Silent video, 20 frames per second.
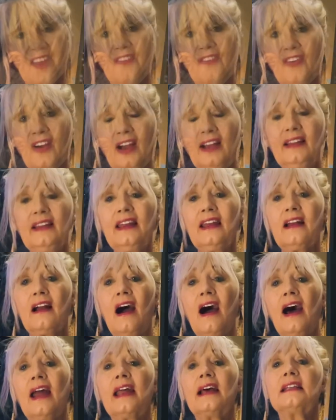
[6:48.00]
finally
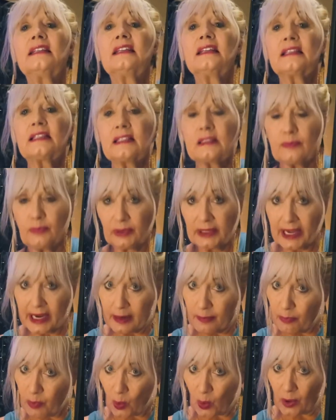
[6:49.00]
got a
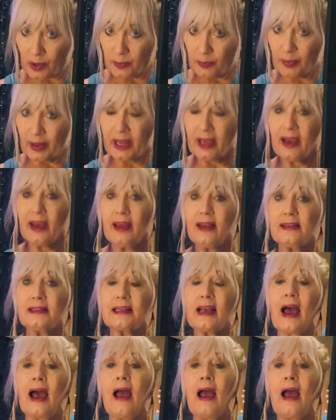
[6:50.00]
display board because